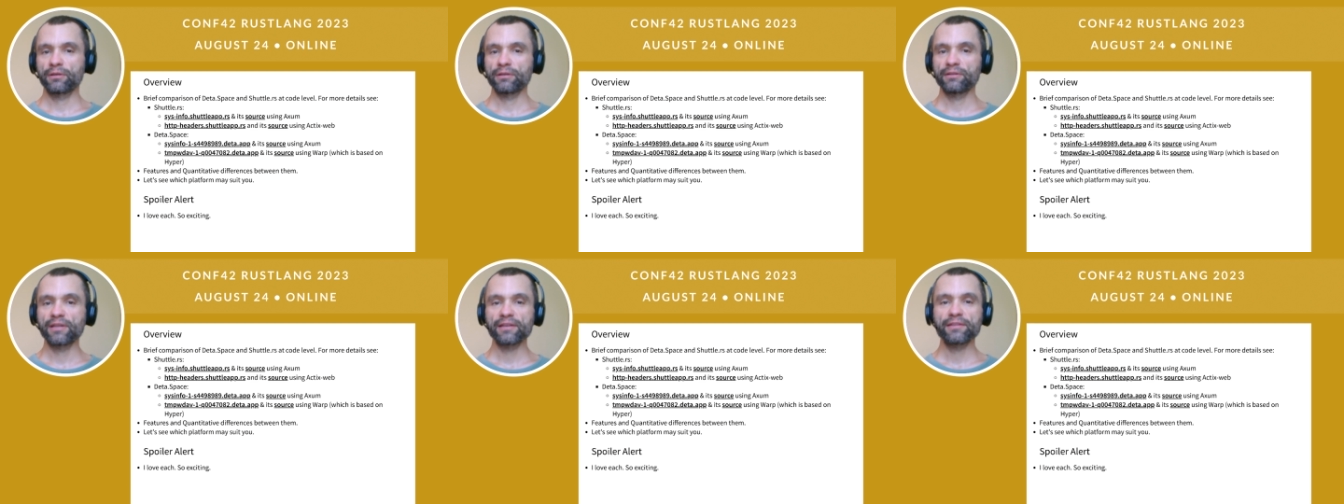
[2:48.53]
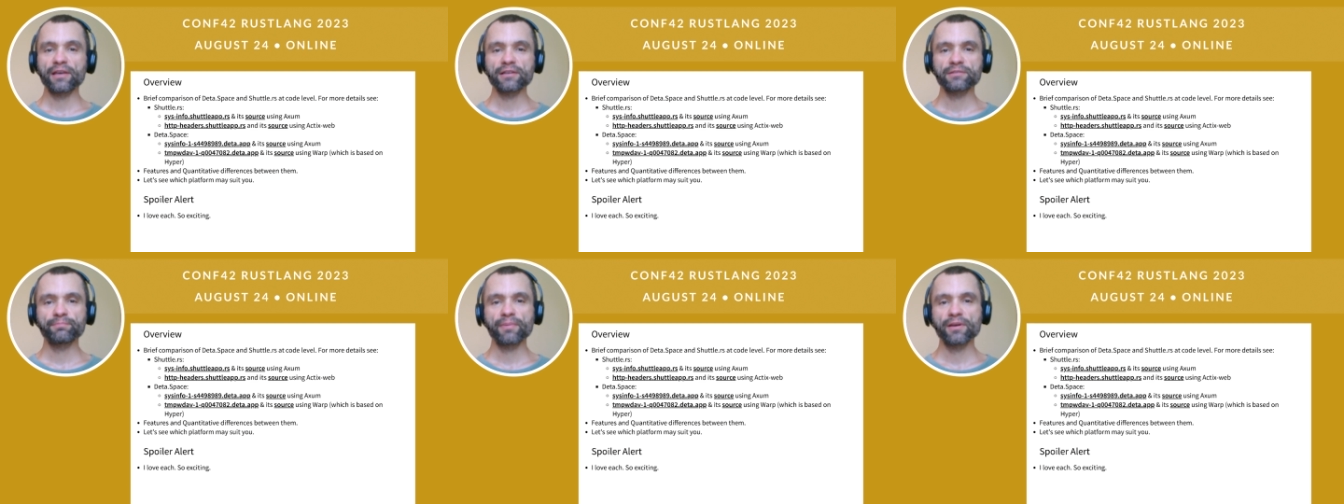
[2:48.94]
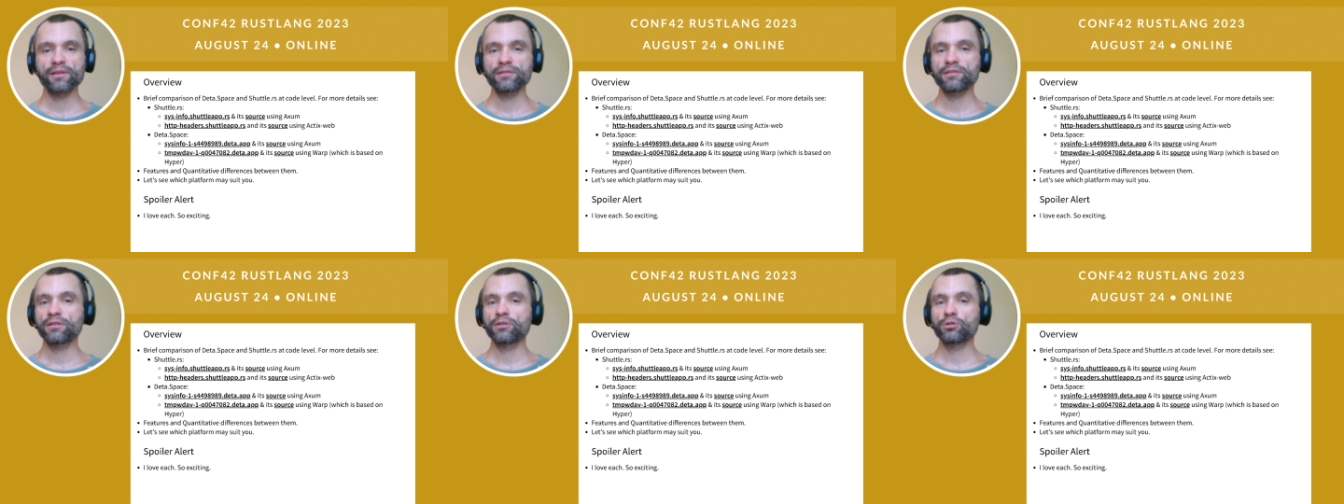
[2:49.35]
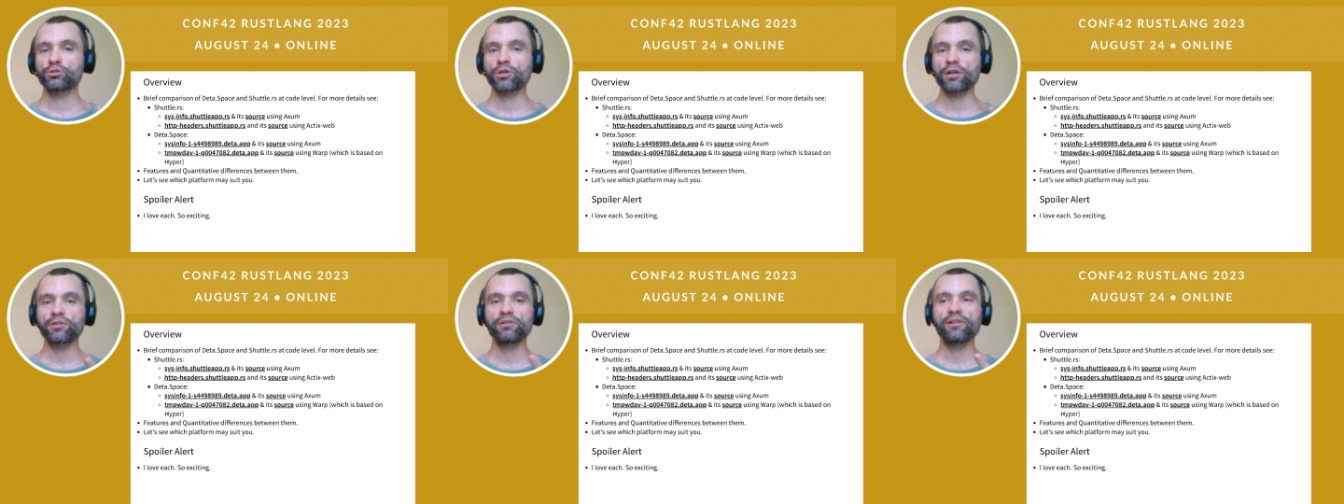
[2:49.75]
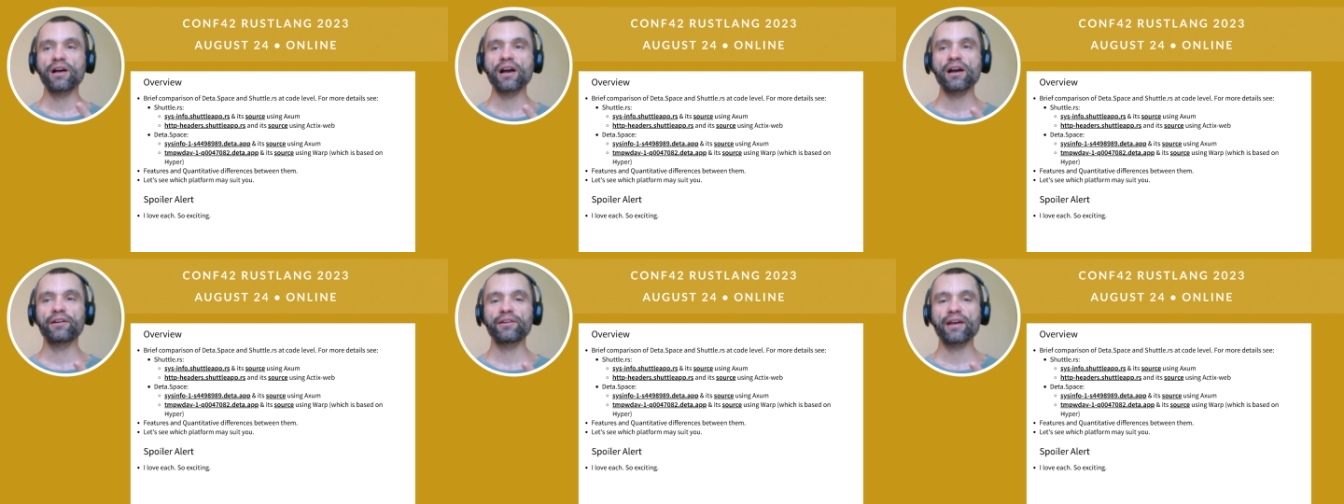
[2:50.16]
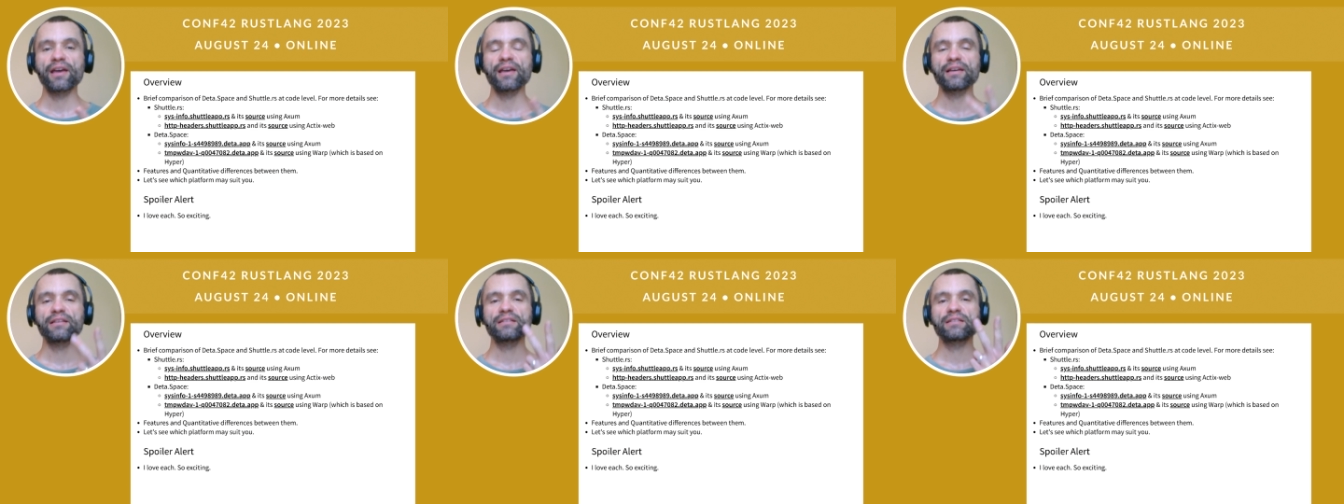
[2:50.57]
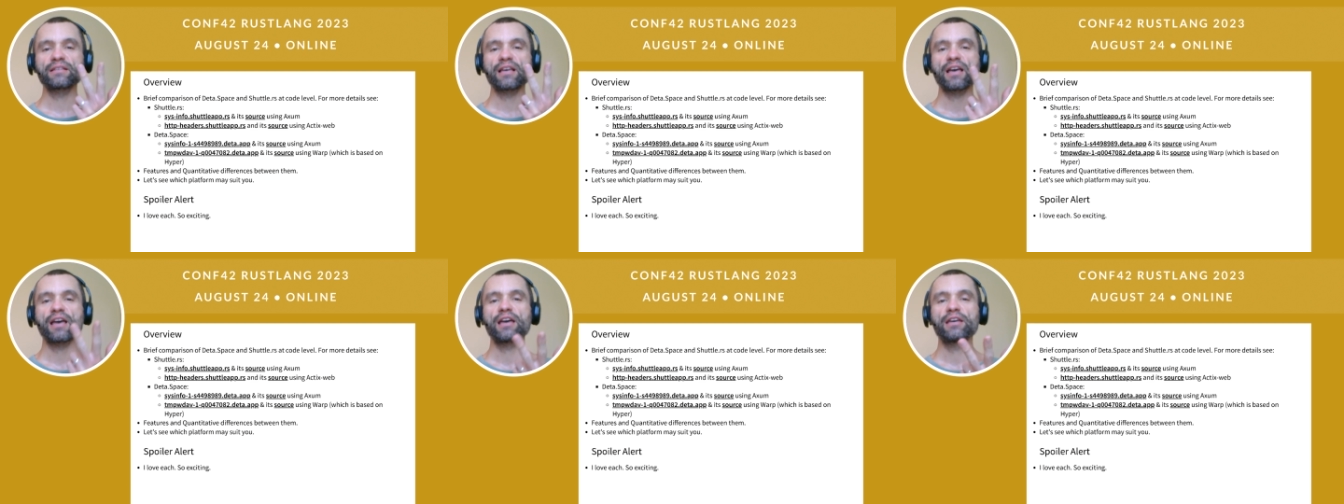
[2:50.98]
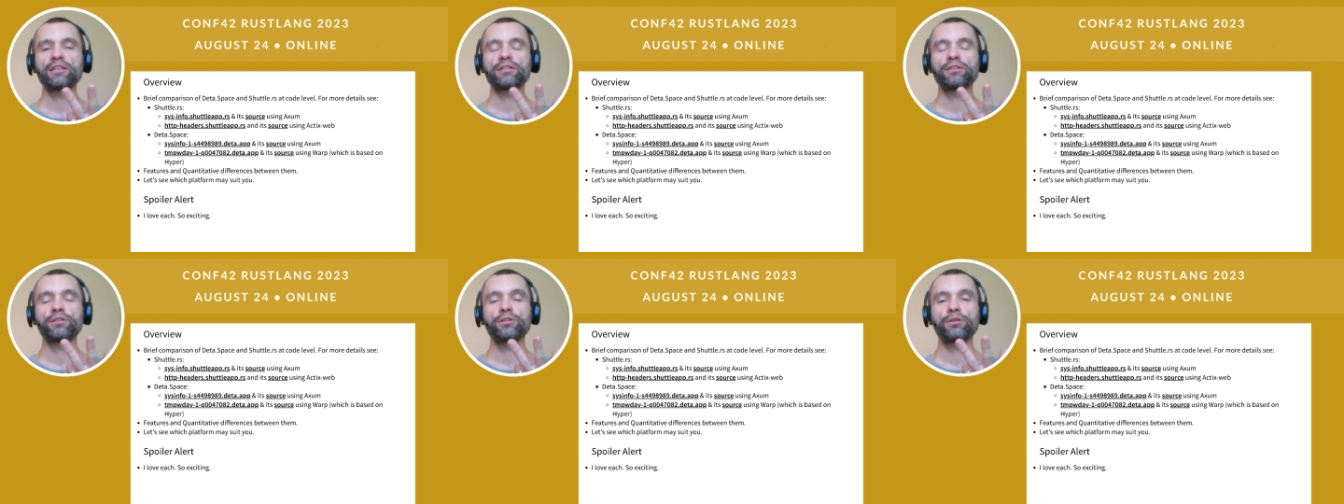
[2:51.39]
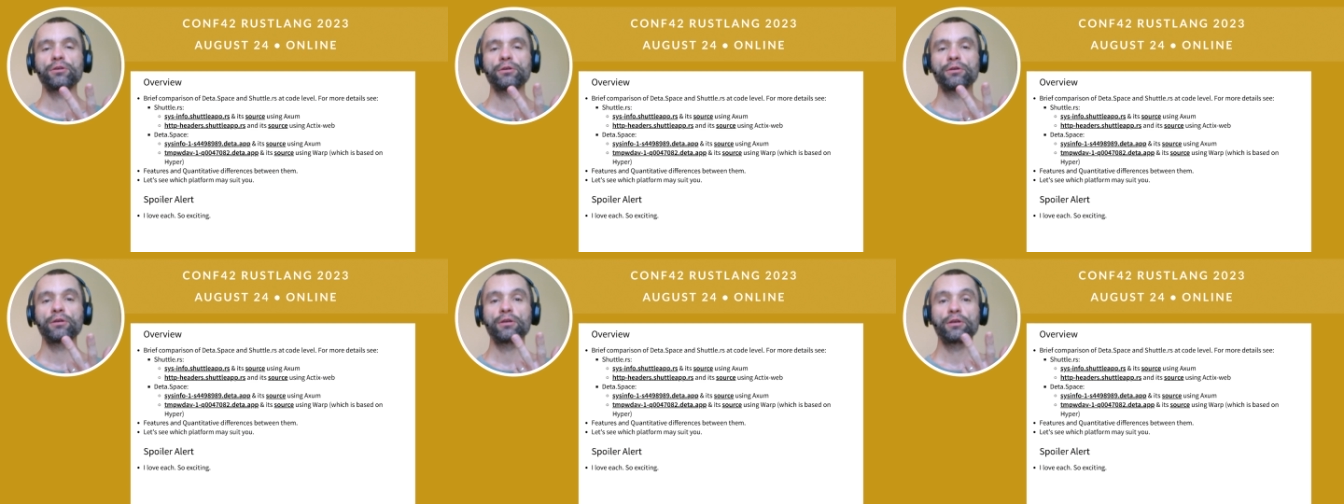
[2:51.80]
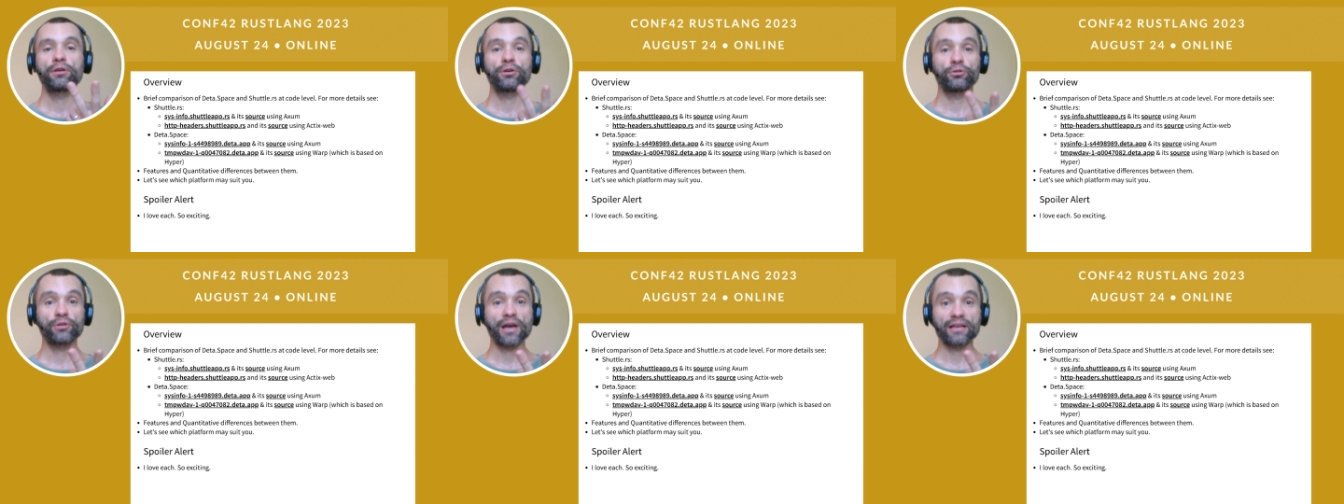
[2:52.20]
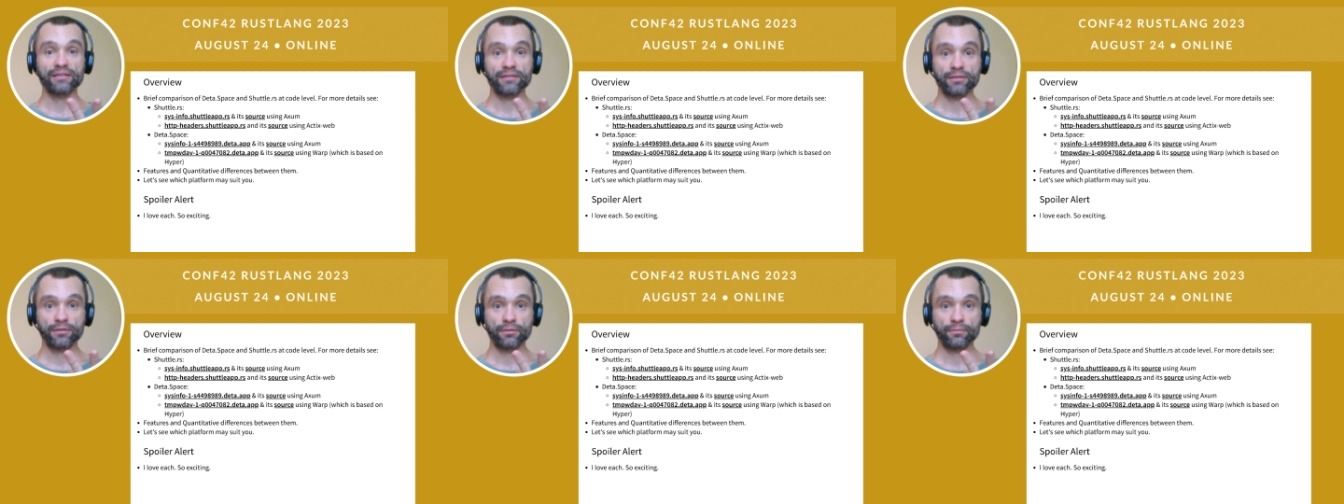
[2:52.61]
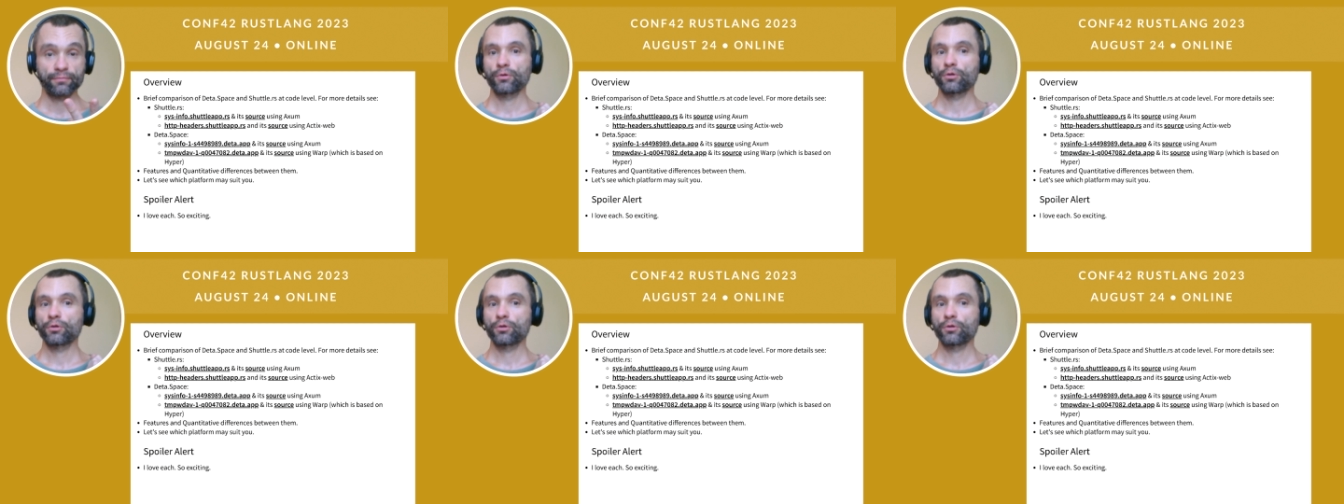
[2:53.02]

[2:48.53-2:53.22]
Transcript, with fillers: Deta.Space, Shuttle dot R S, and uh, Rust.